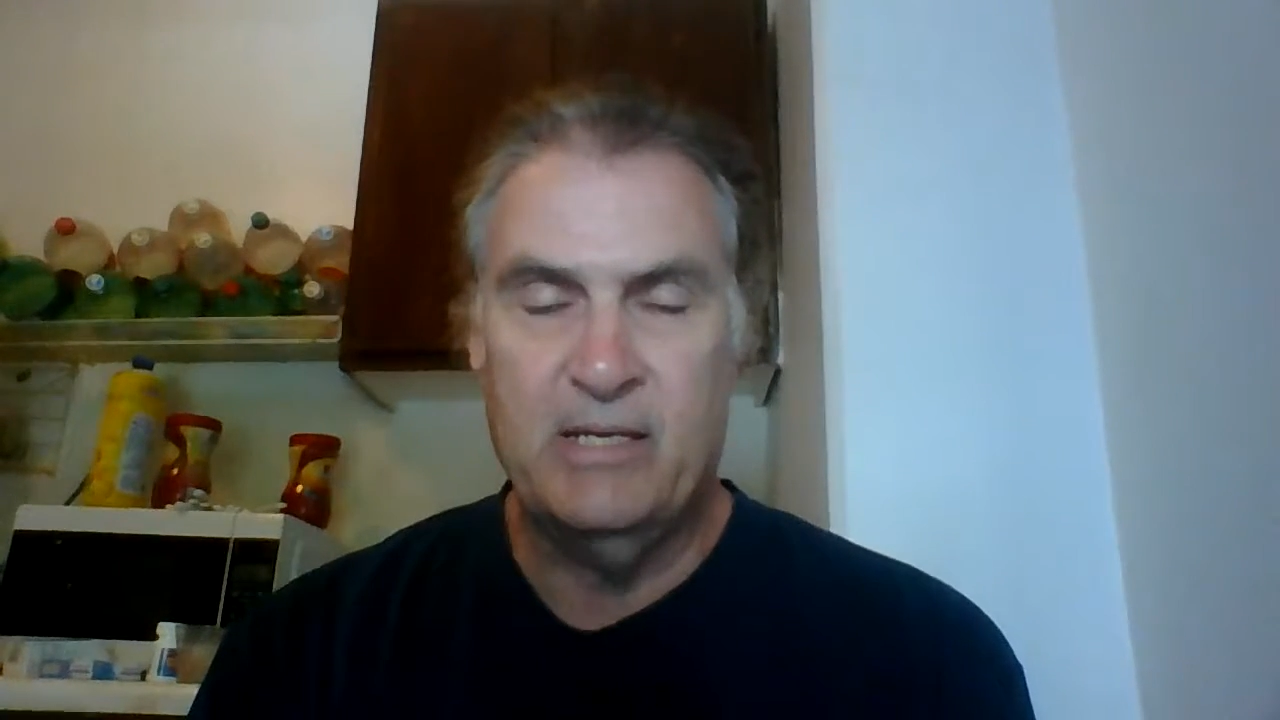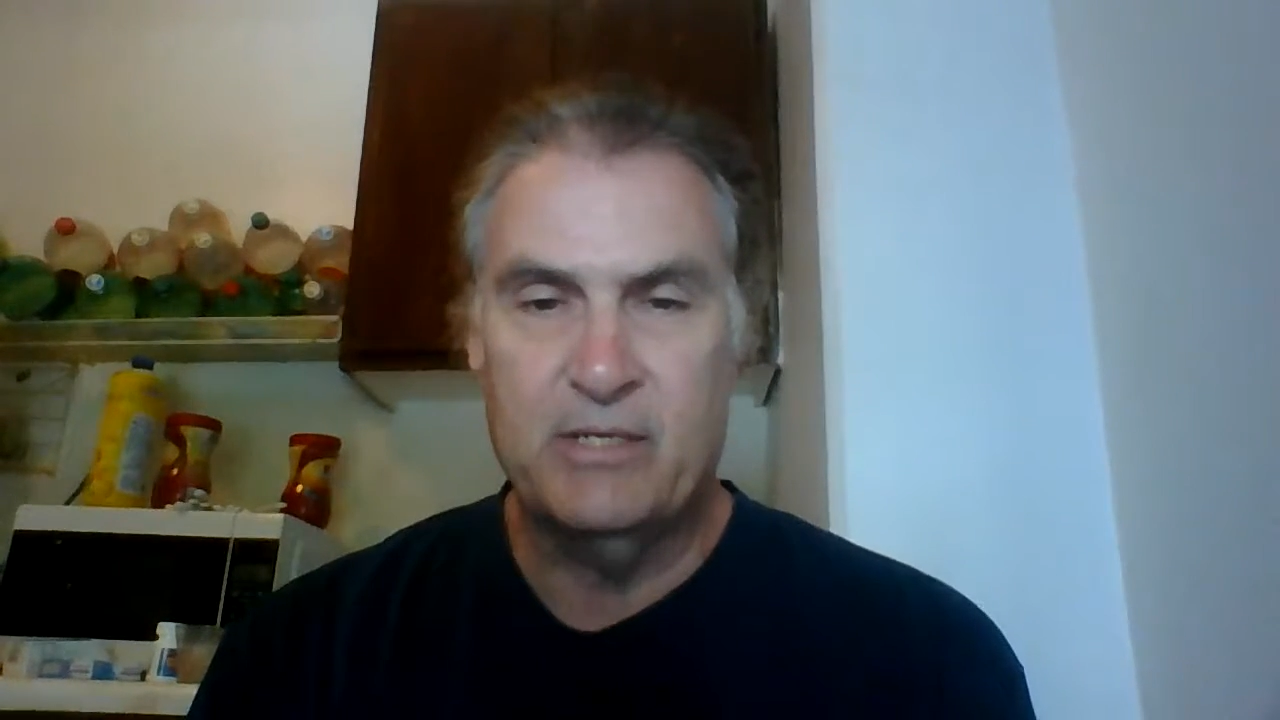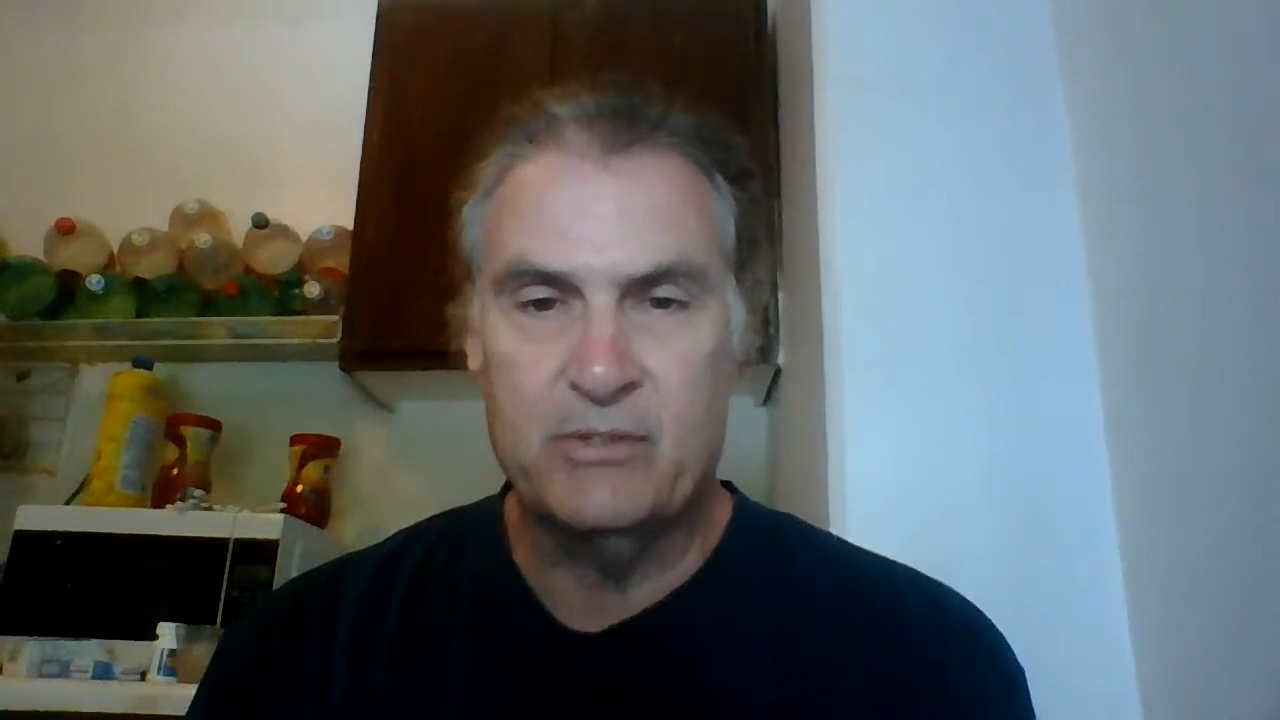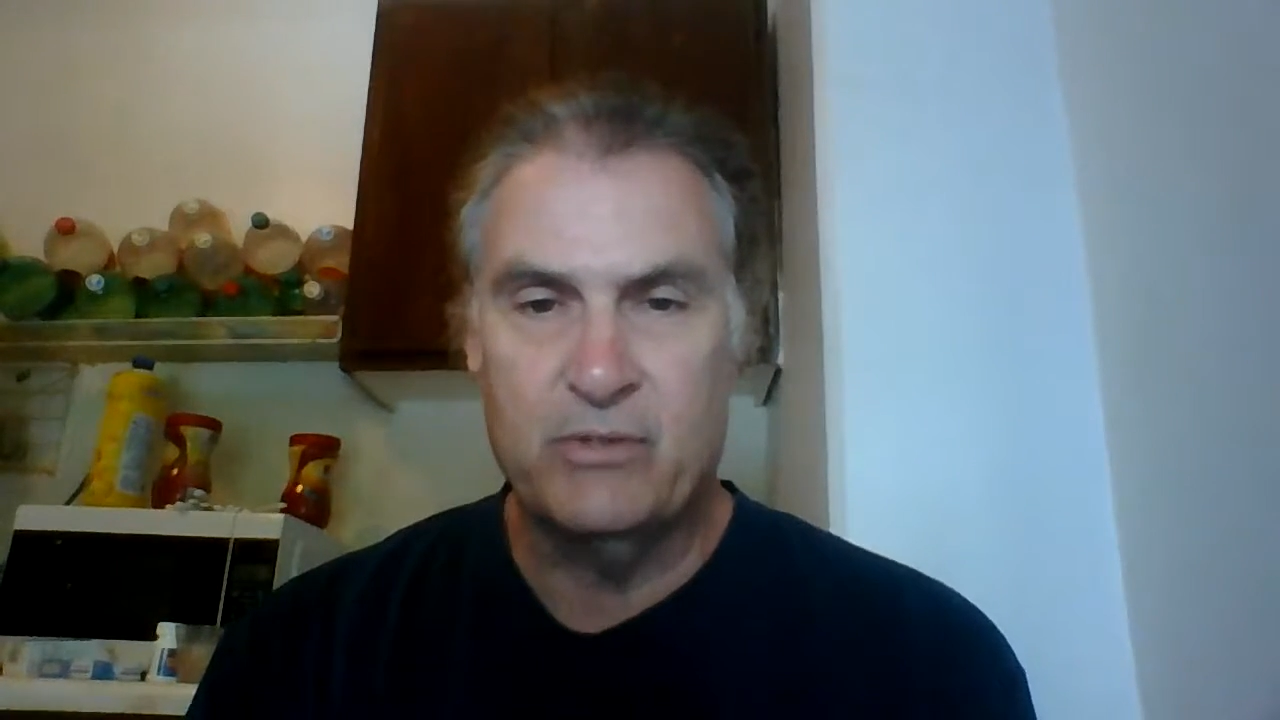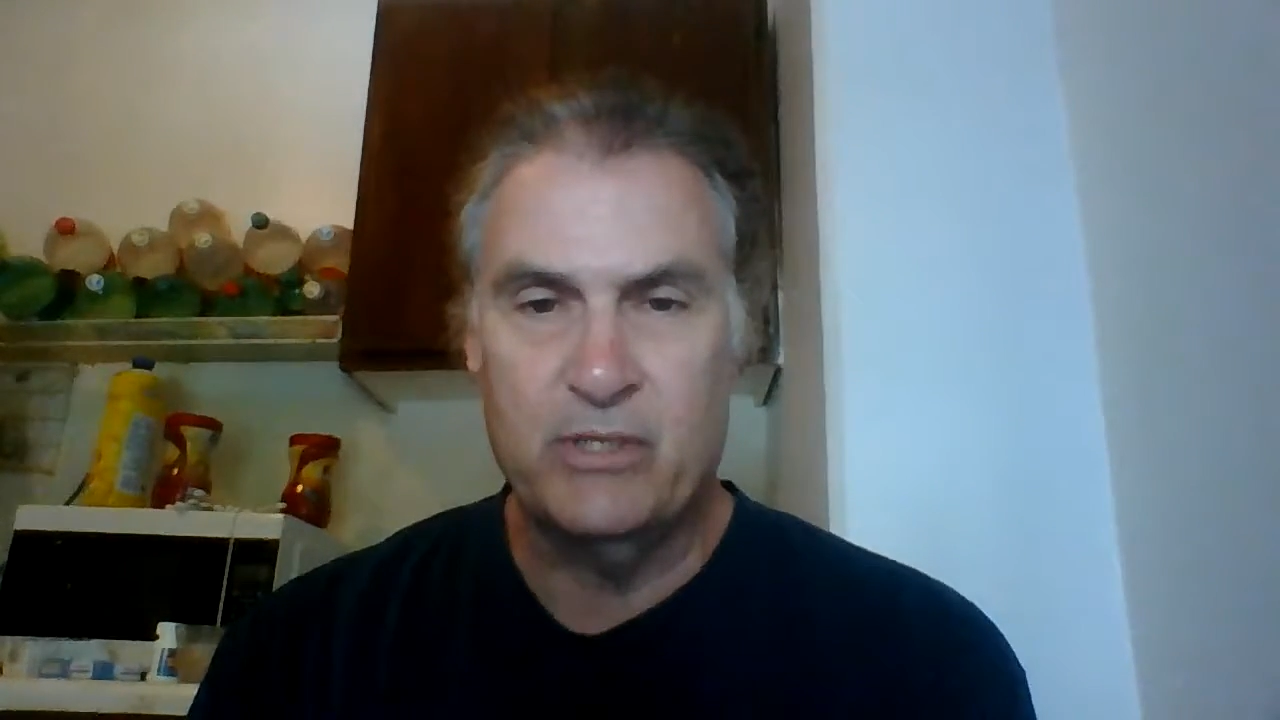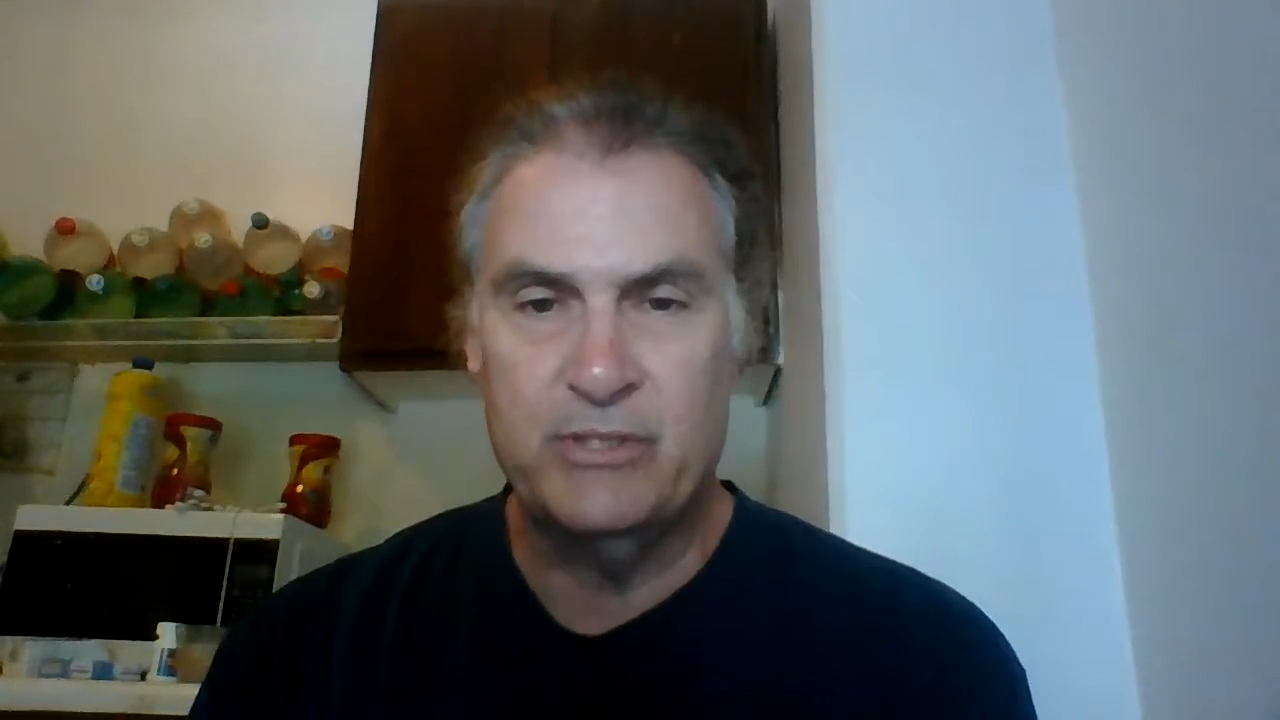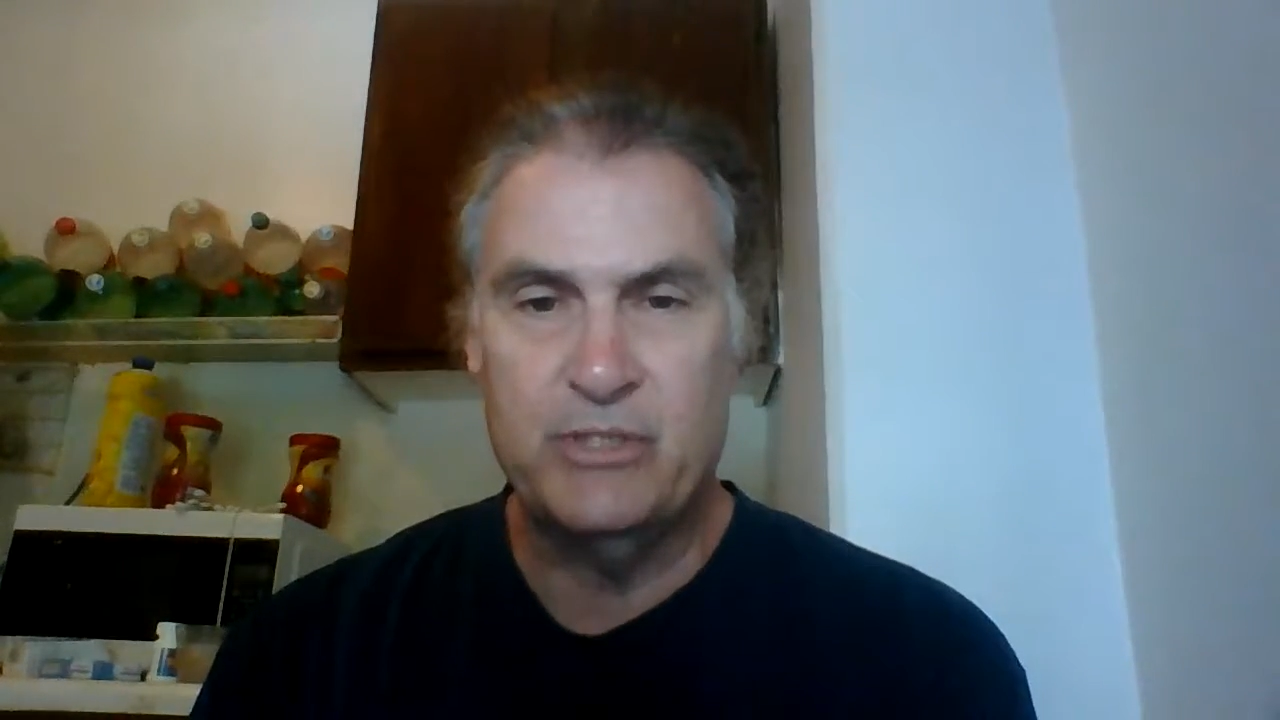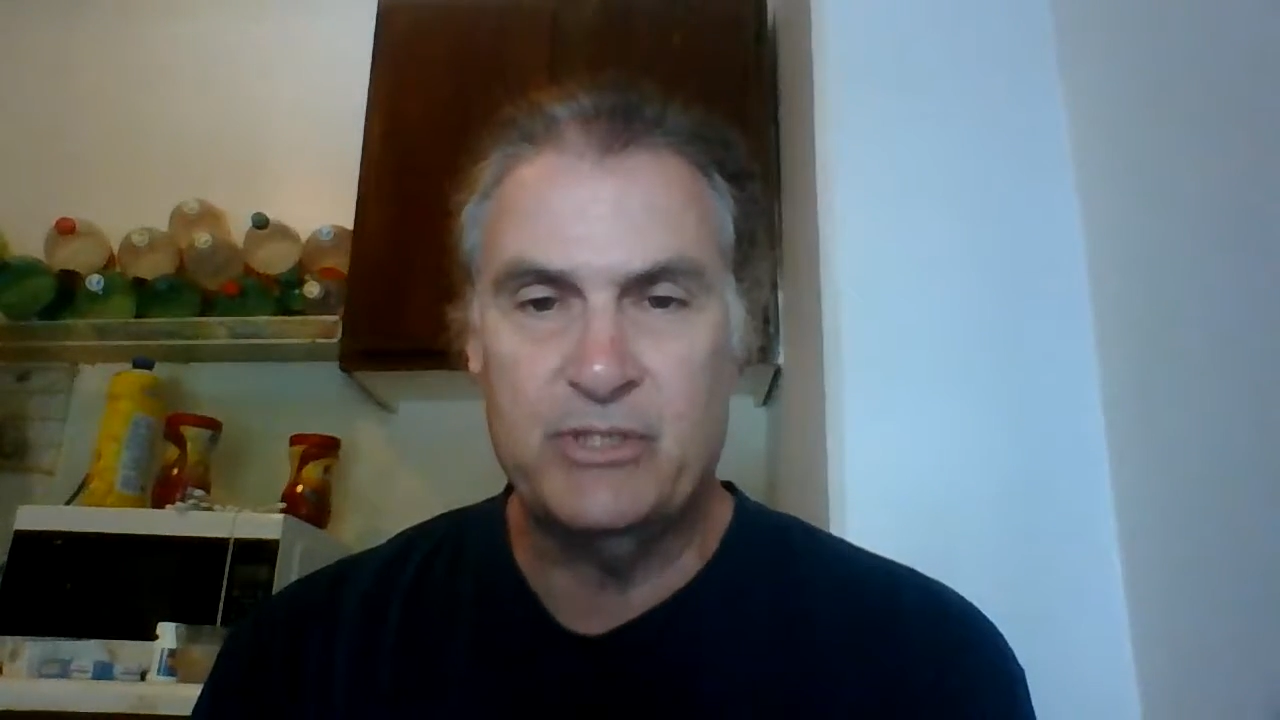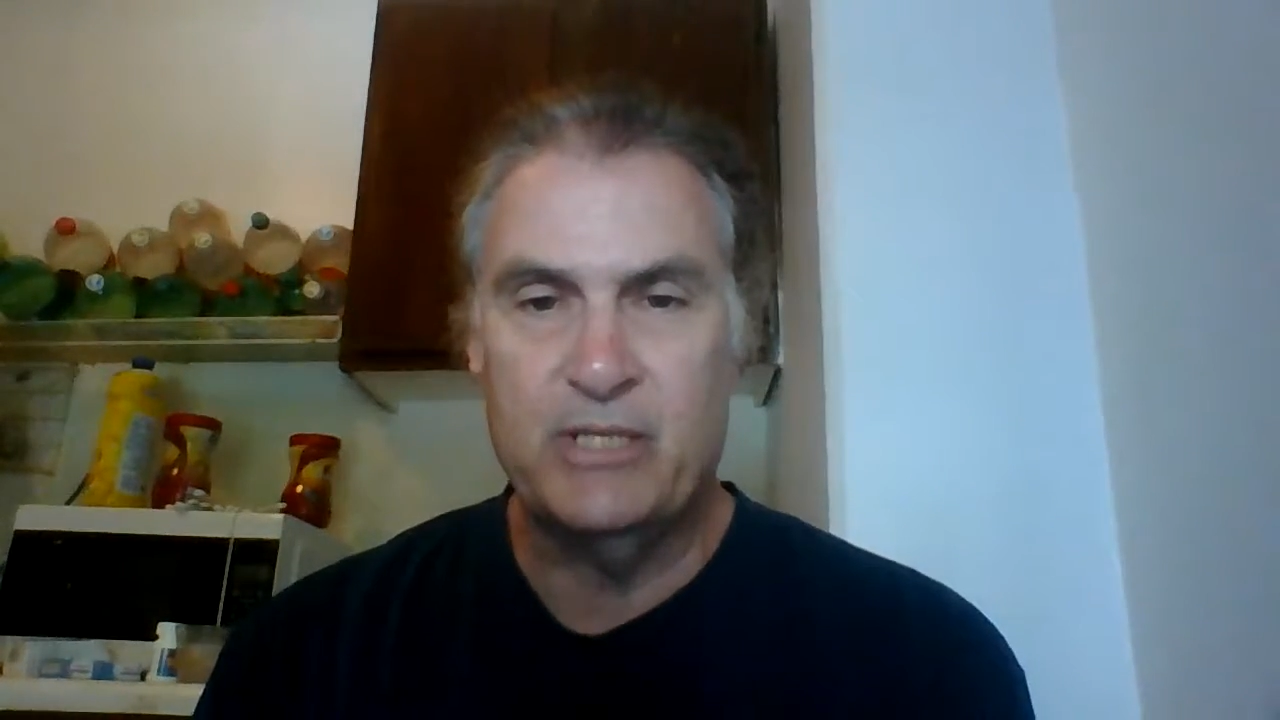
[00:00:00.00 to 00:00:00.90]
had a crisis.